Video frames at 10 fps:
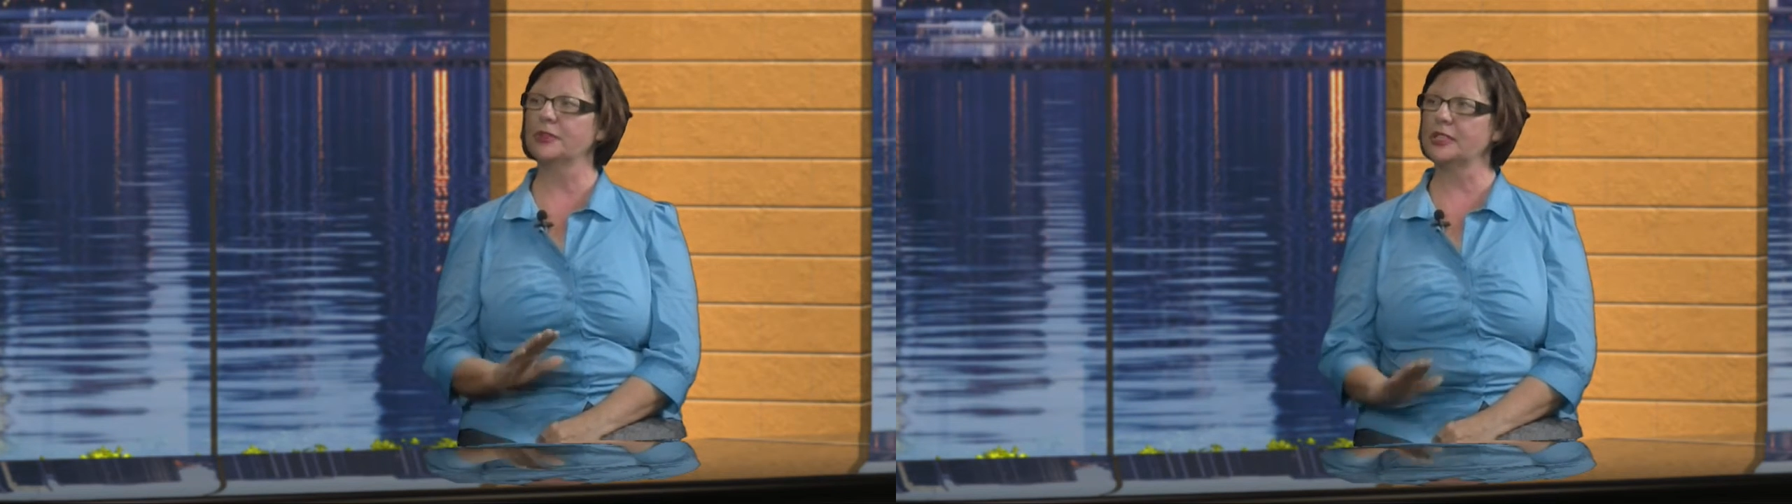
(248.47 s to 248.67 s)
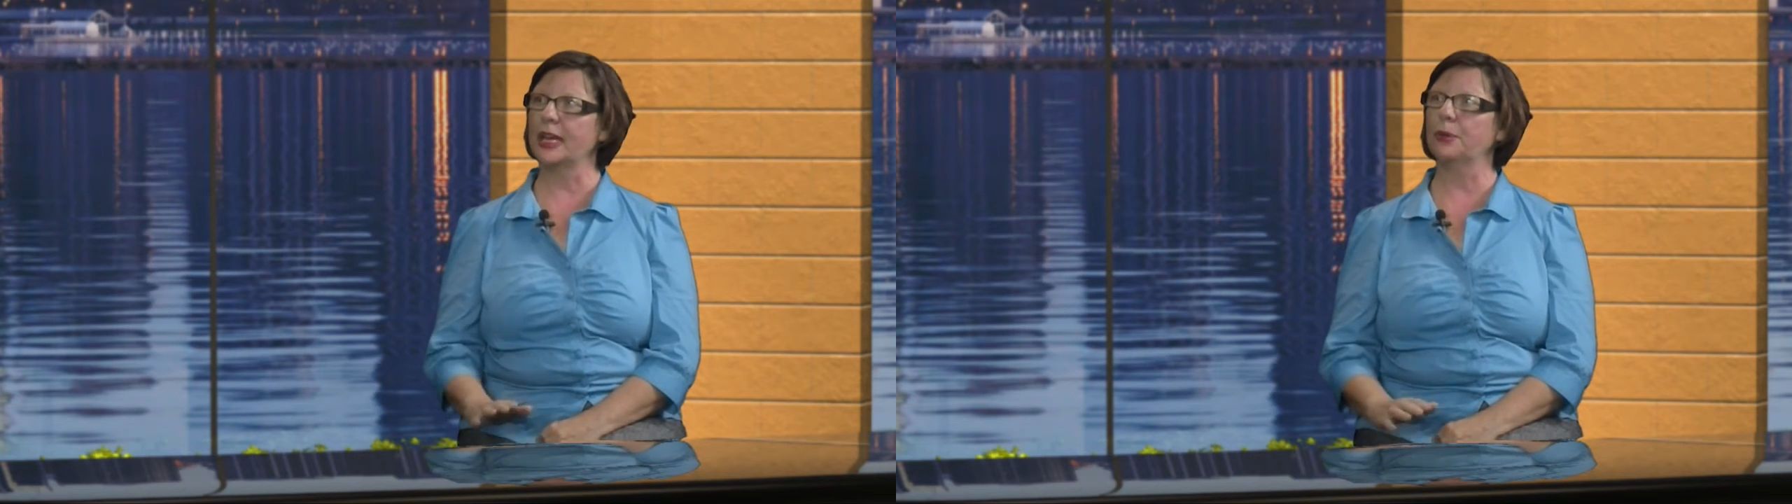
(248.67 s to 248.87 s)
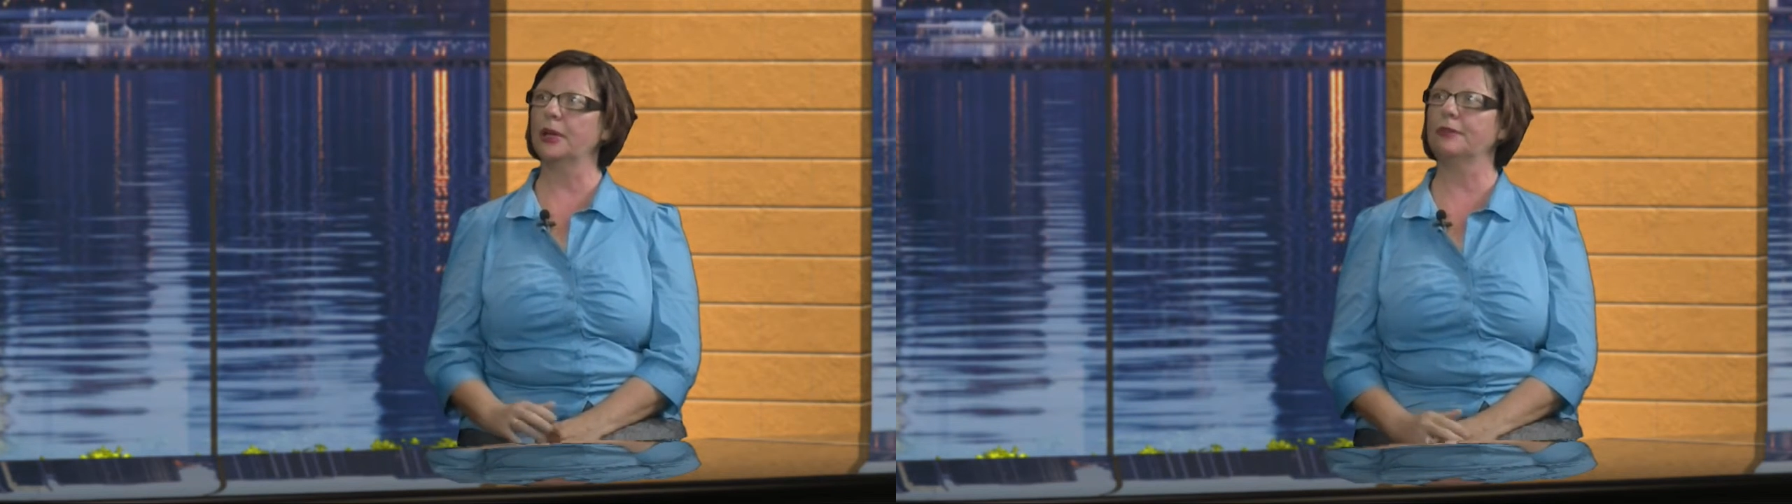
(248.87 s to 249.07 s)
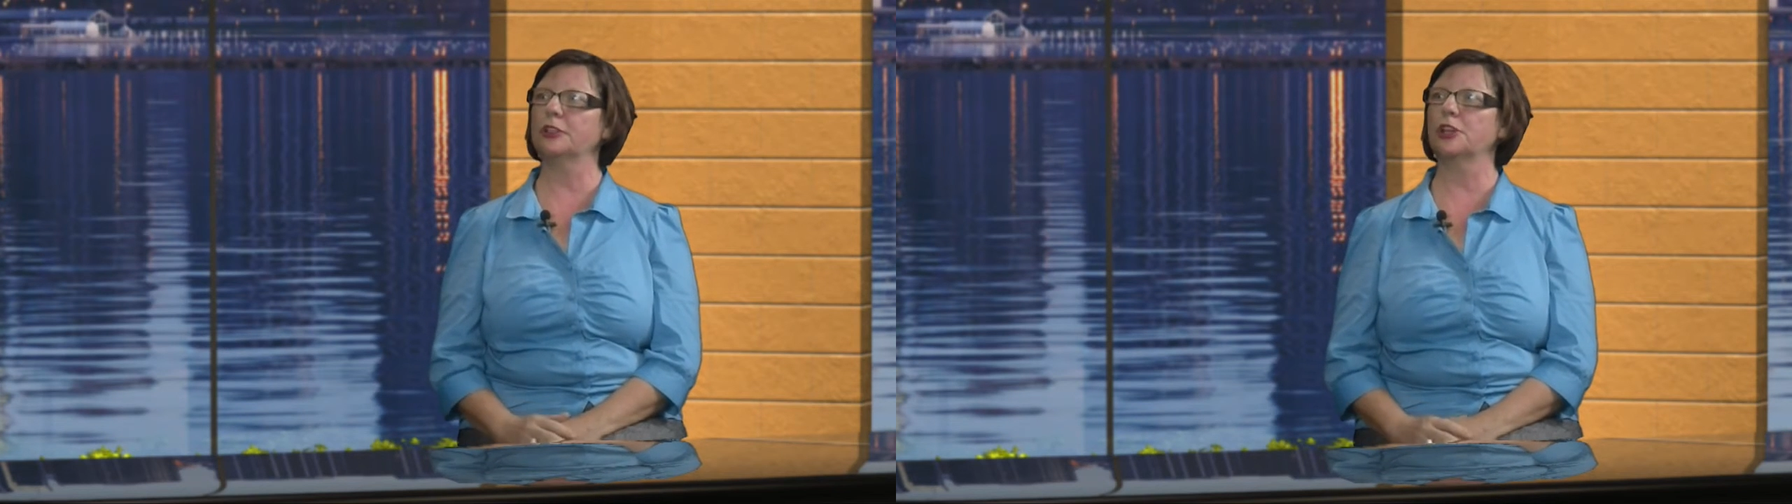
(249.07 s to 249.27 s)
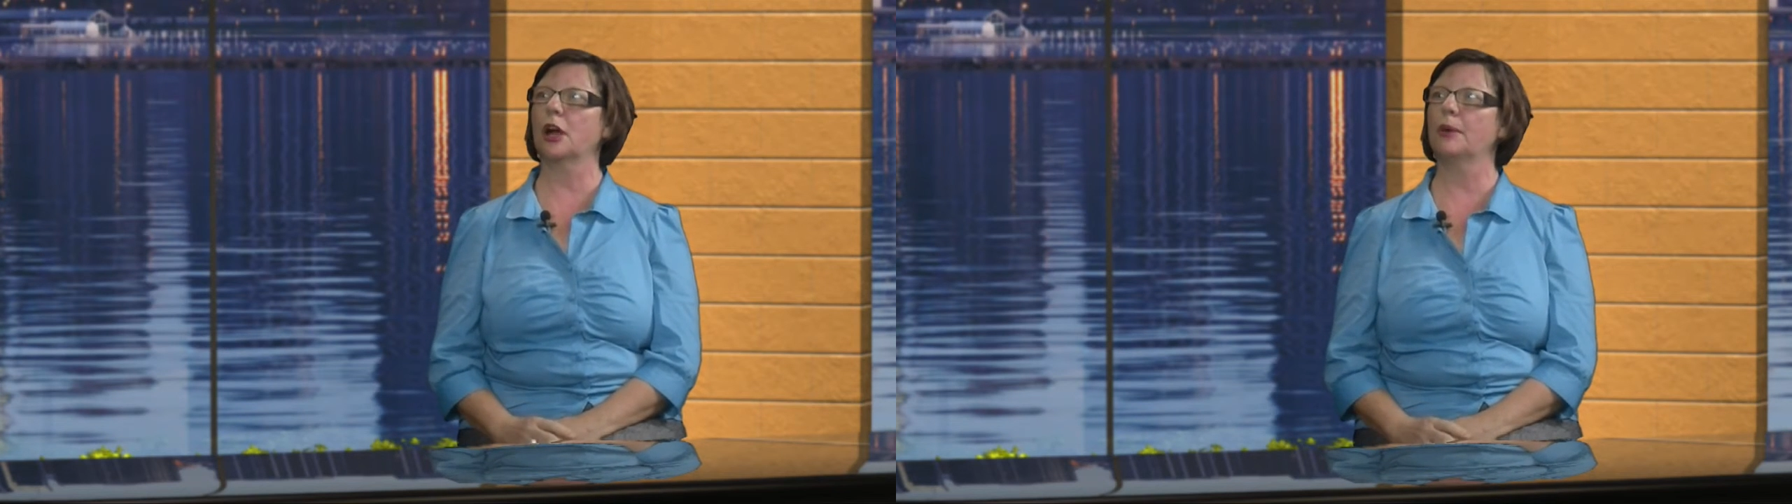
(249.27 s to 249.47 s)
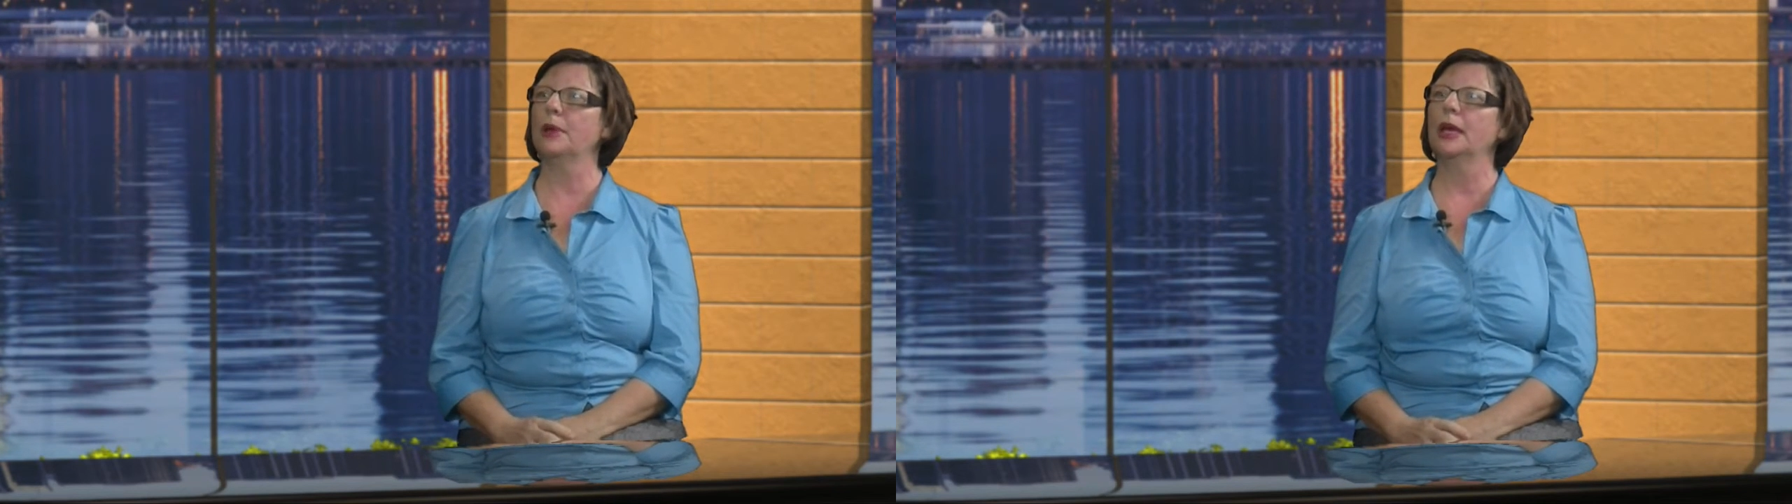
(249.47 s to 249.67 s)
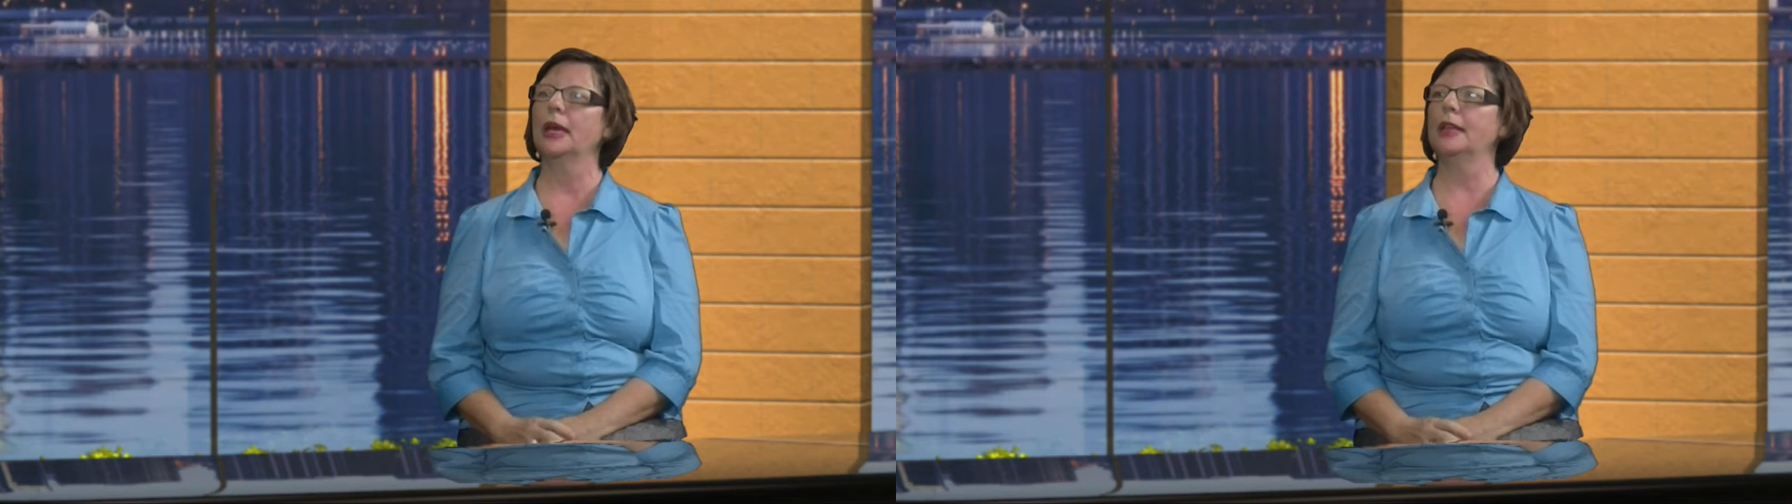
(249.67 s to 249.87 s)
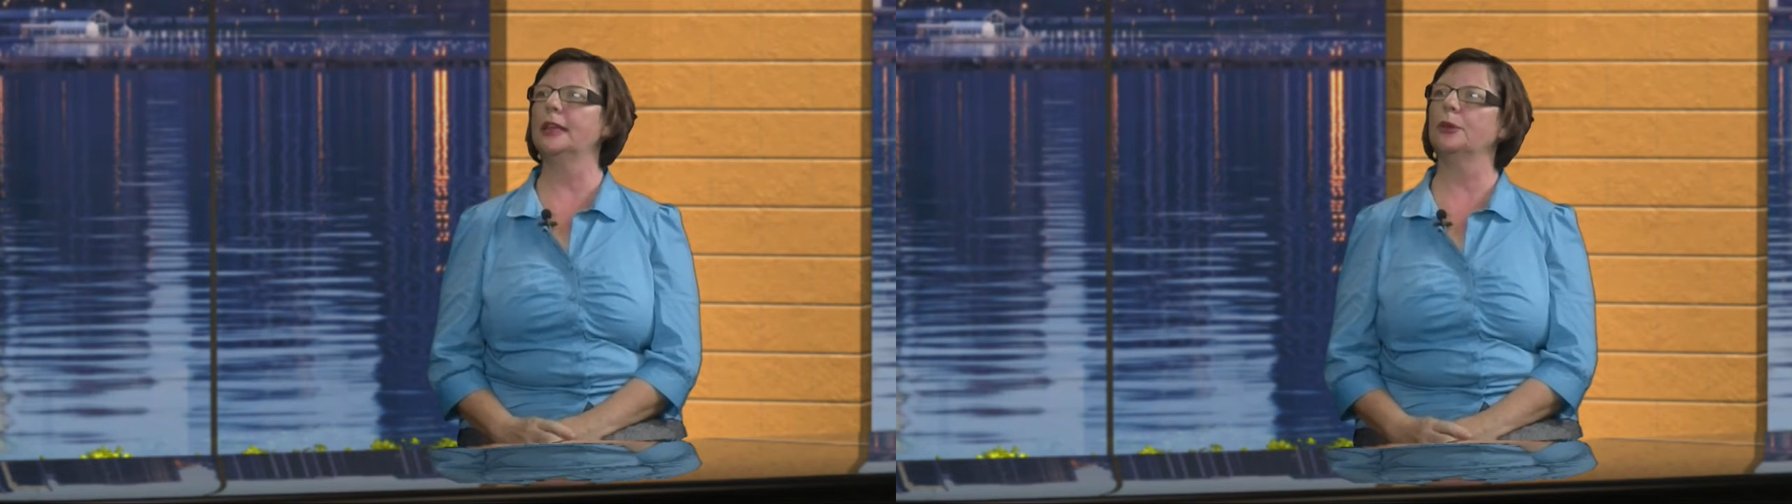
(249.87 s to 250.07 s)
take whatever job, and